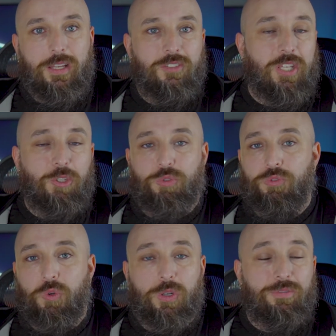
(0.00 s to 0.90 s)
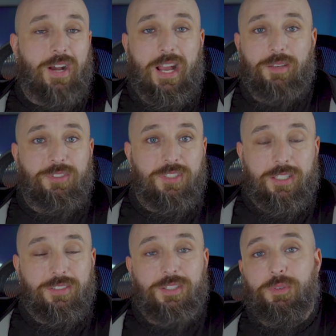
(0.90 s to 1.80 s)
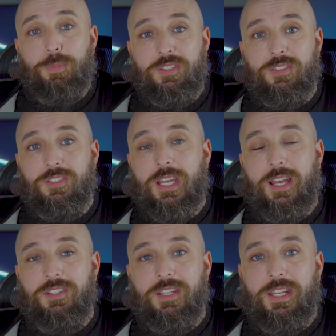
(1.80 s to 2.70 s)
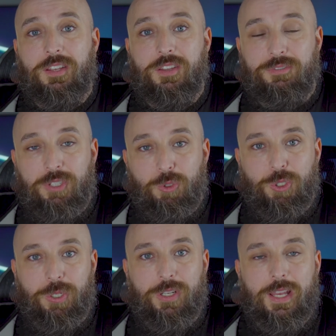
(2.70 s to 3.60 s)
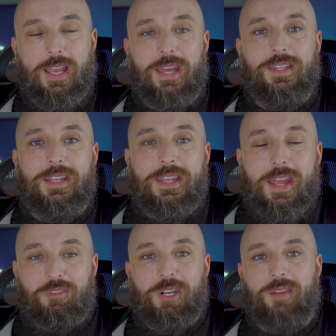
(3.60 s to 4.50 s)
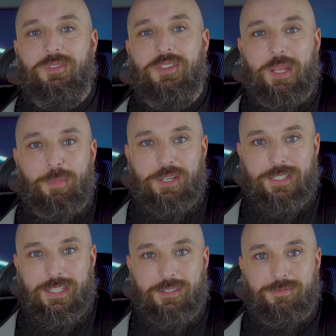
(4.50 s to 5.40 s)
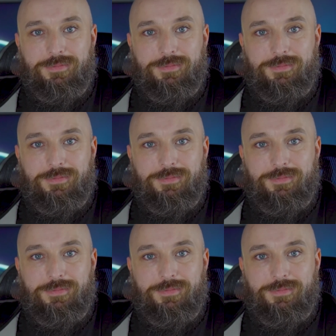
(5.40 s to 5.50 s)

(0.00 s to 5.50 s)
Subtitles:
schedule 4, 5, 6 different pieces of content into the future, and then never have to think about it again.